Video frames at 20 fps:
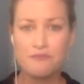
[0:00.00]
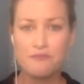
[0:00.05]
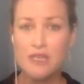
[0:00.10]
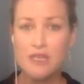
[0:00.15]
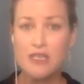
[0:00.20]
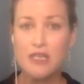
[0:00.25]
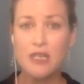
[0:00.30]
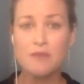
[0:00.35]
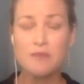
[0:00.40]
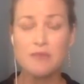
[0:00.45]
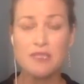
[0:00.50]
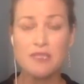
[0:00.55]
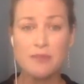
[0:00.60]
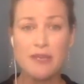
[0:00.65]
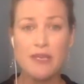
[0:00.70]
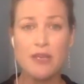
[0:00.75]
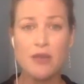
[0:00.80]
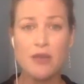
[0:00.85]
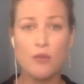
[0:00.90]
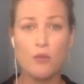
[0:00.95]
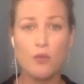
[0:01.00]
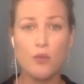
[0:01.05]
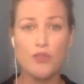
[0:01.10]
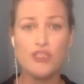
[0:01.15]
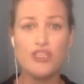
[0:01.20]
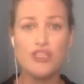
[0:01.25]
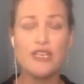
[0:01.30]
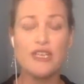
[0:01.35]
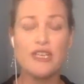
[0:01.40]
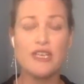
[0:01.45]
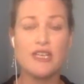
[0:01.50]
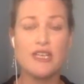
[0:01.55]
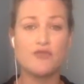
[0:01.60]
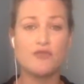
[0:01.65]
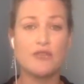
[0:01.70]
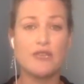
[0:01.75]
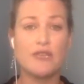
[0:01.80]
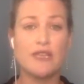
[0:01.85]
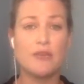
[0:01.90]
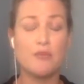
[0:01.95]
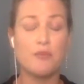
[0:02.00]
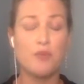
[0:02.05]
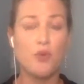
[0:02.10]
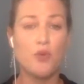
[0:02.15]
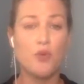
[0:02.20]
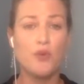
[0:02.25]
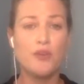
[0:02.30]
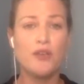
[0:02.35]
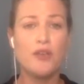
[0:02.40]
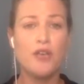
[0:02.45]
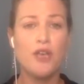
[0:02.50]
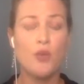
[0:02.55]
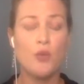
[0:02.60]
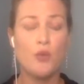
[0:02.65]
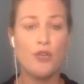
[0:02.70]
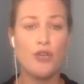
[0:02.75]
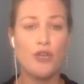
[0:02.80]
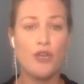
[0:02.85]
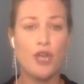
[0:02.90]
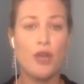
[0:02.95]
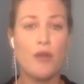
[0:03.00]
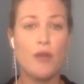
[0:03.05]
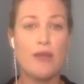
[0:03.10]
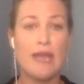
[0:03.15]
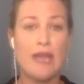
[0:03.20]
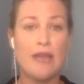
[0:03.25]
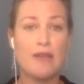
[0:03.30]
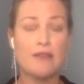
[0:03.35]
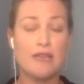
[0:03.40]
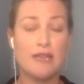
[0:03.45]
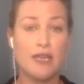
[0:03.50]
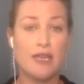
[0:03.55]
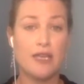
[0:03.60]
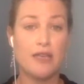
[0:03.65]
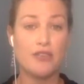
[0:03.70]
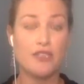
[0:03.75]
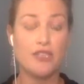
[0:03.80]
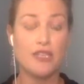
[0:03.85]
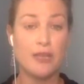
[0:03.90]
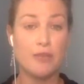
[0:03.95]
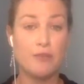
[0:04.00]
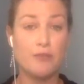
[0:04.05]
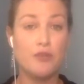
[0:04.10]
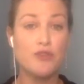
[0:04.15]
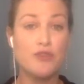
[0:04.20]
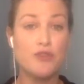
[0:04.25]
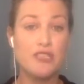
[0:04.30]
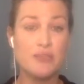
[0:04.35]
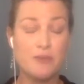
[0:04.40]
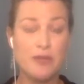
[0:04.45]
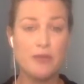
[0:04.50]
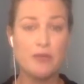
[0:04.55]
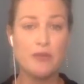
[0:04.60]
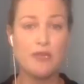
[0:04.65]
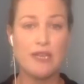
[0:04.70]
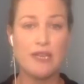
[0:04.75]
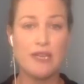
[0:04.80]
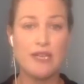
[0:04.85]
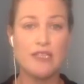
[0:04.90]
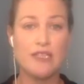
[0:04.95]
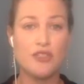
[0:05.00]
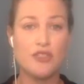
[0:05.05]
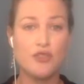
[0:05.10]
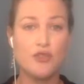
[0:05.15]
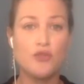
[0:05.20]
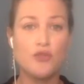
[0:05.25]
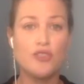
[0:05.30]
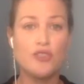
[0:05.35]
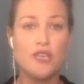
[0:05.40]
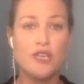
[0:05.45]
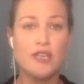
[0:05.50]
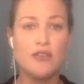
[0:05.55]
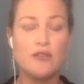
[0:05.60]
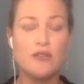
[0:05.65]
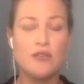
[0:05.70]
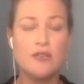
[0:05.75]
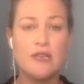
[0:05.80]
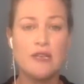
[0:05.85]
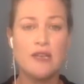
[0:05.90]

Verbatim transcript: um, speaker one sheet is really important when you're going out there to get booked to speak with that killer talk title.